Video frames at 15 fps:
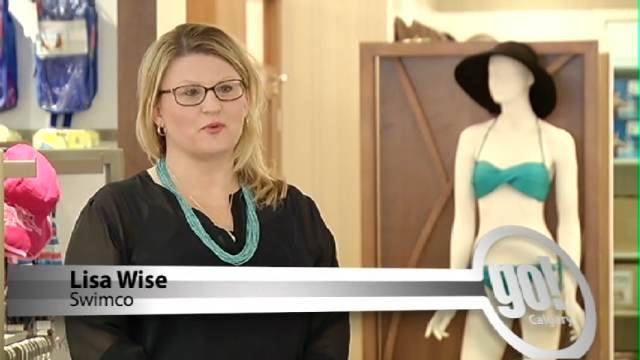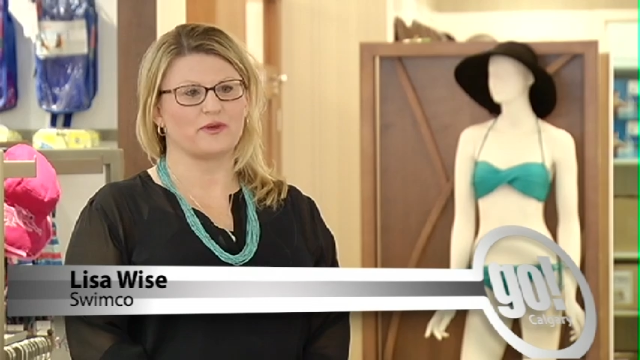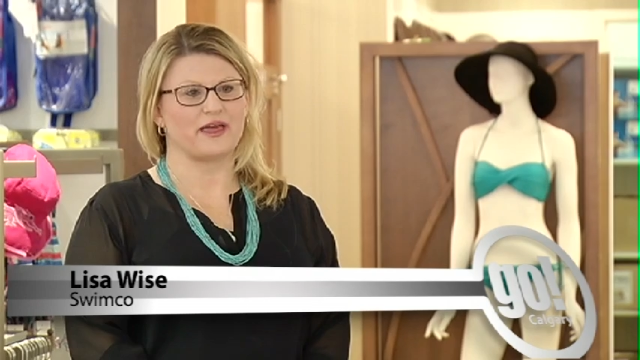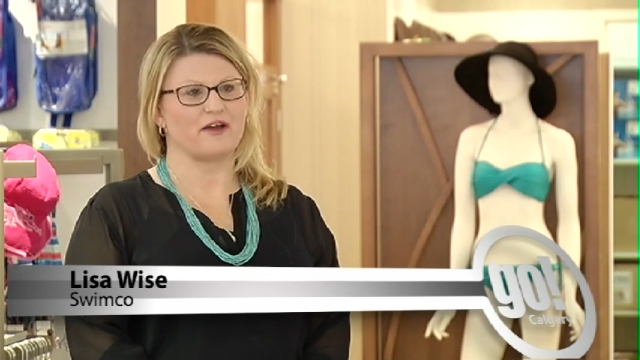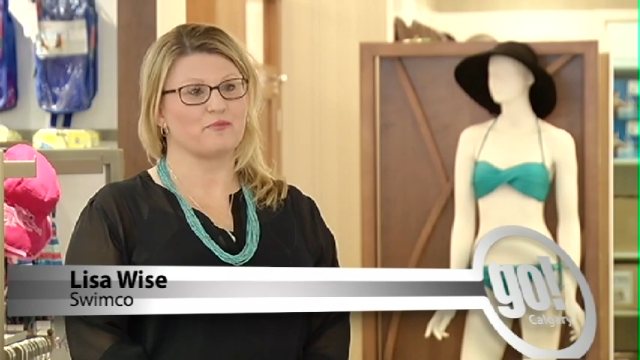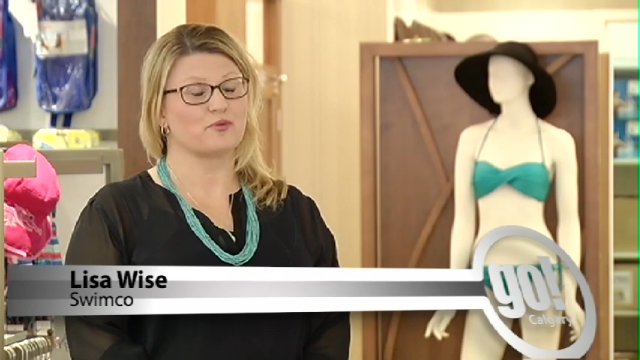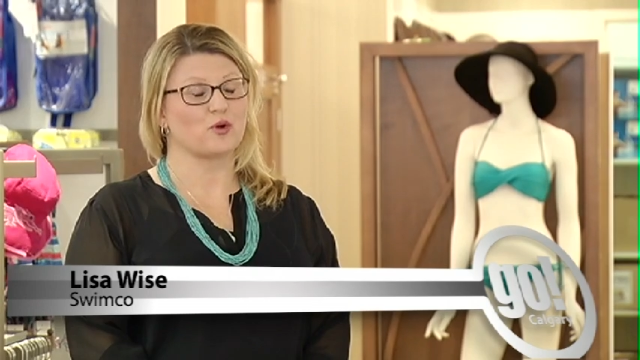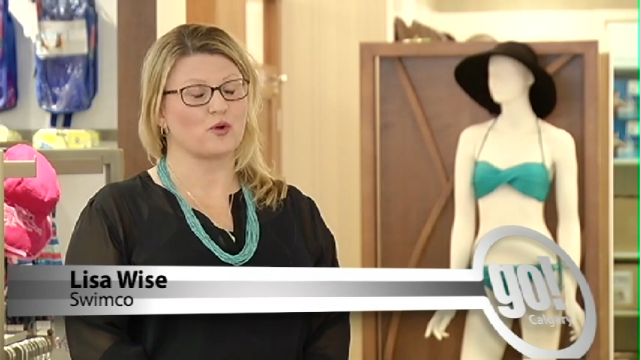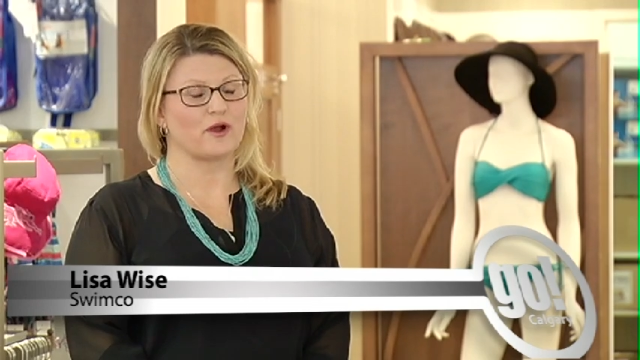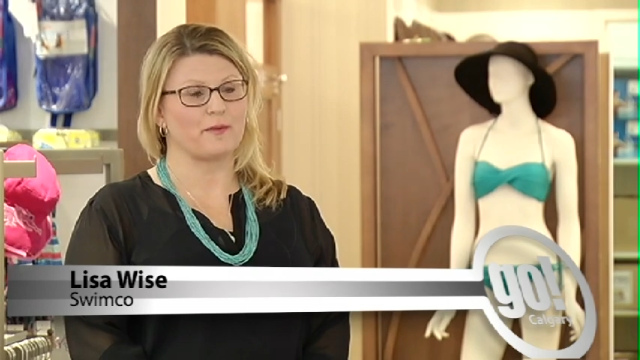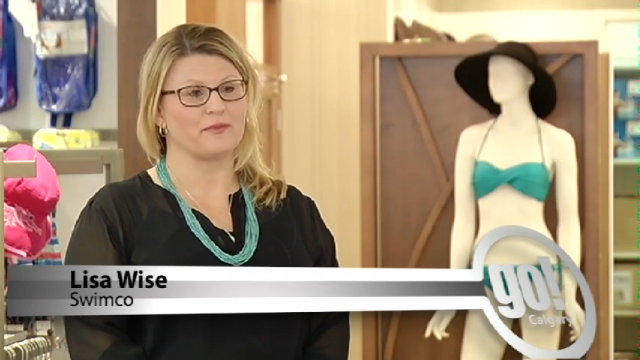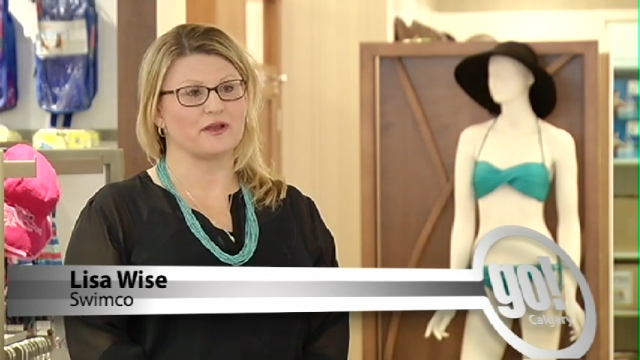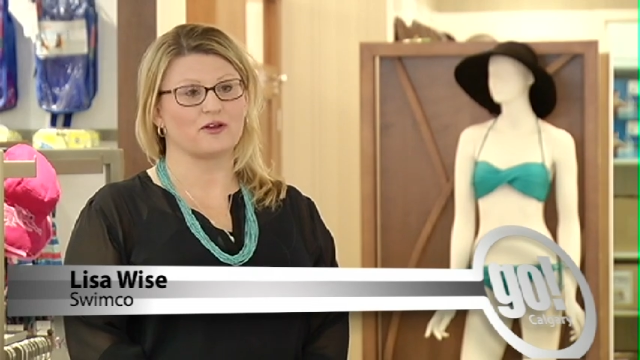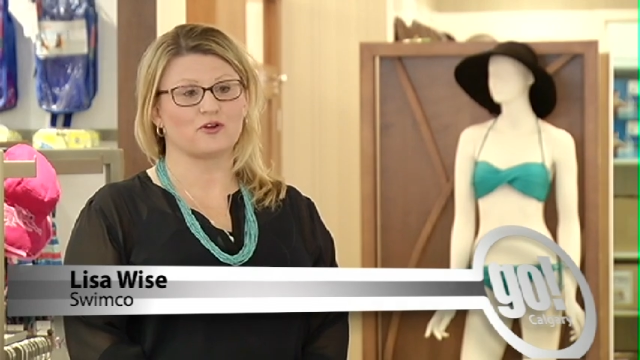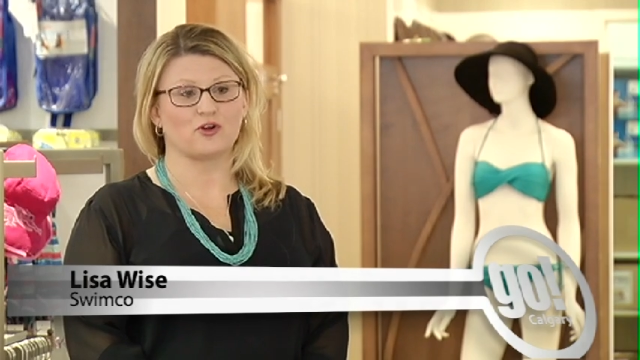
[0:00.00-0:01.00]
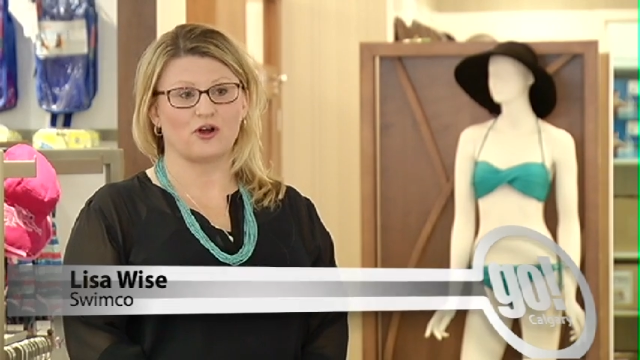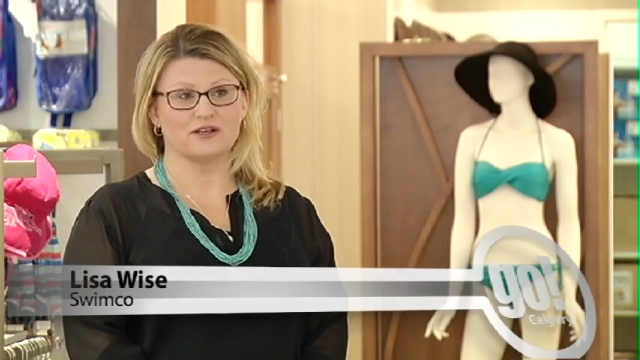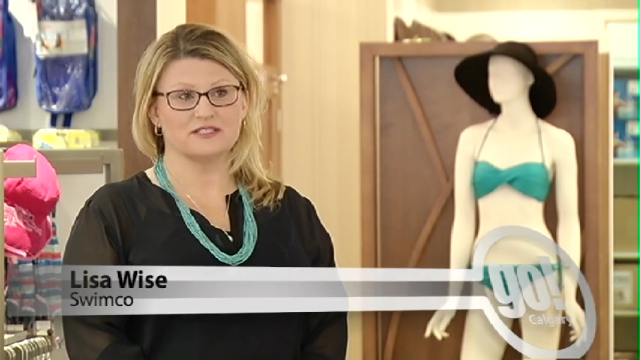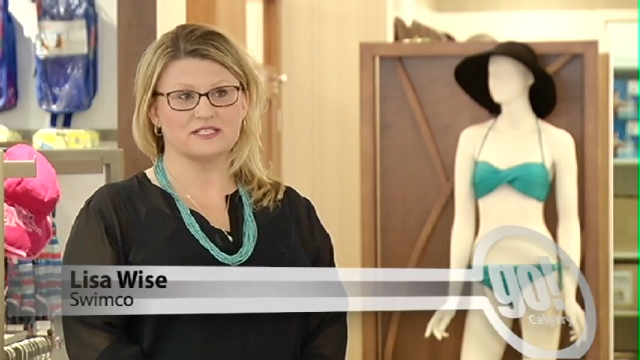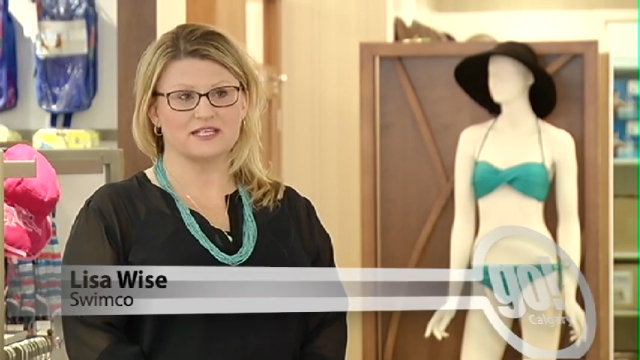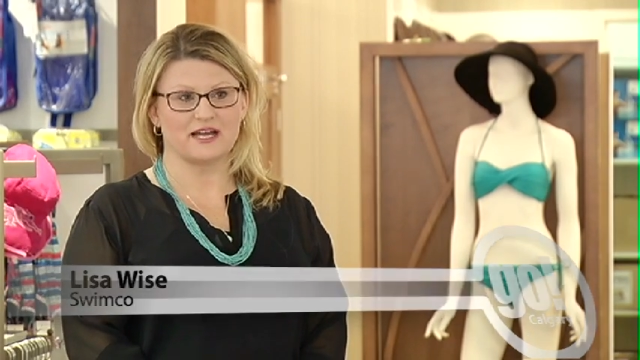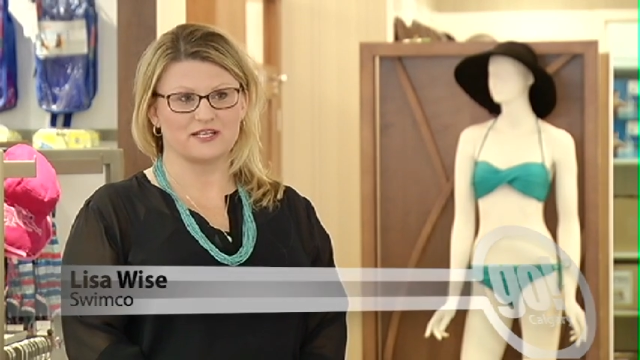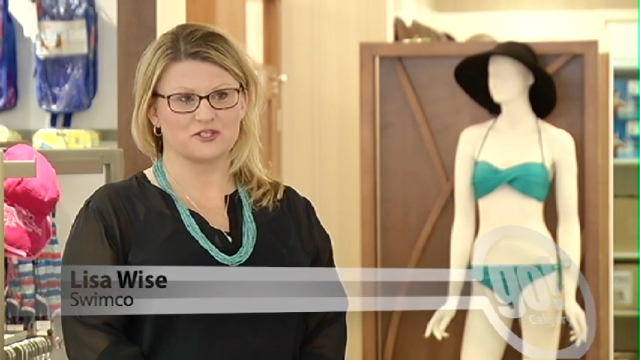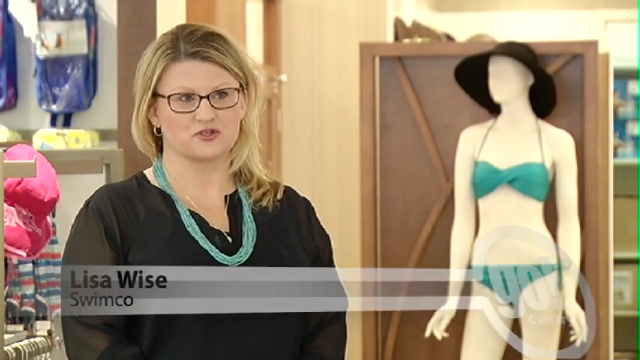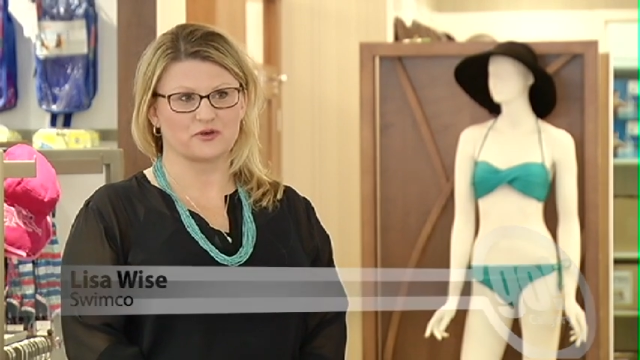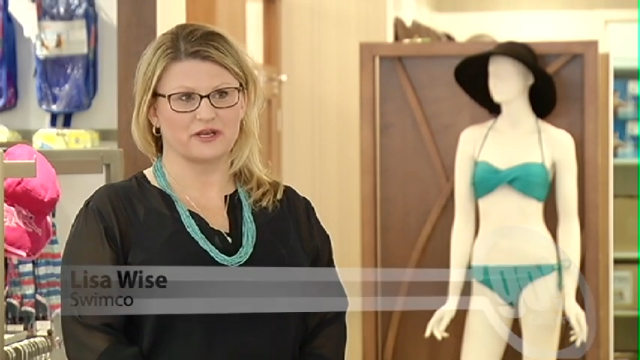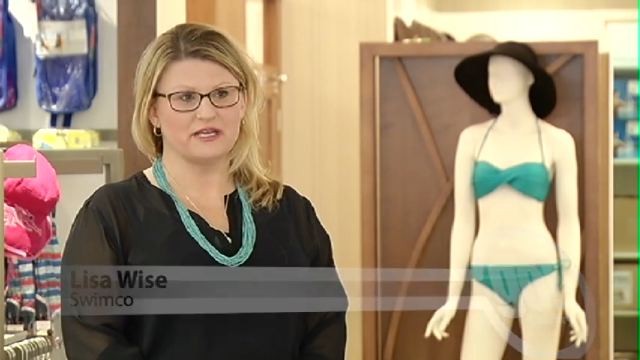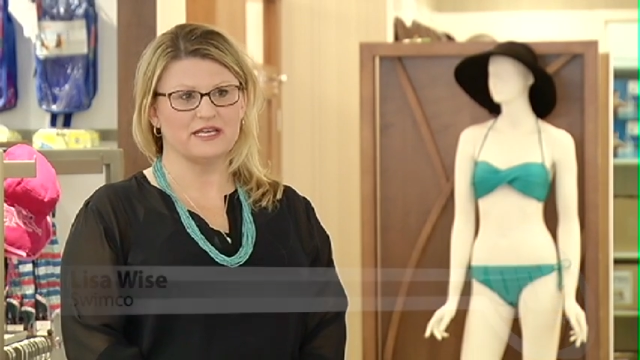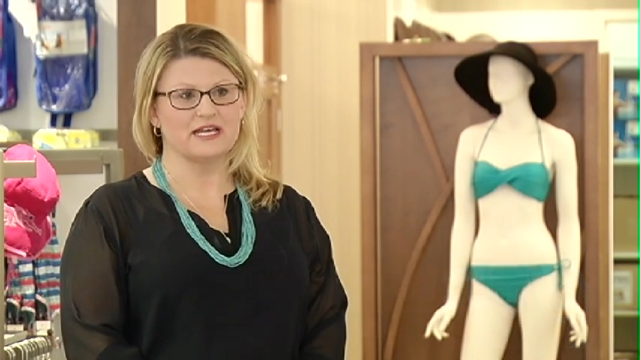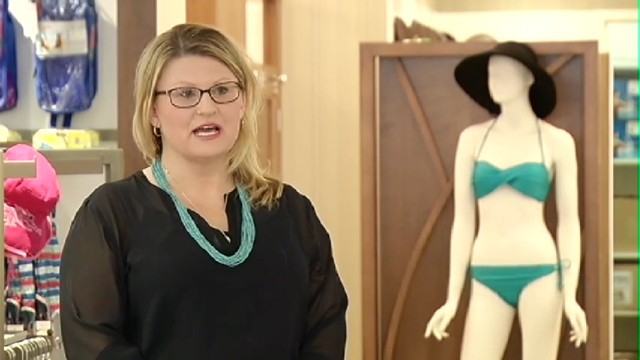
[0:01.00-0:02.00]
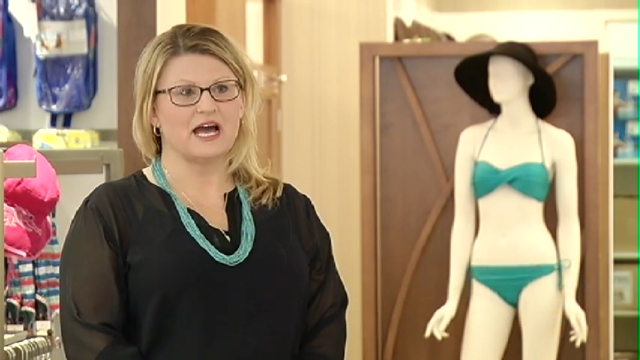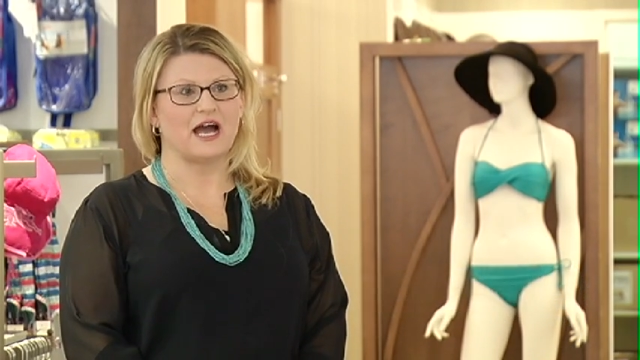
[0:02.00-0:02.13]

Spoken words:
We have programming across the country,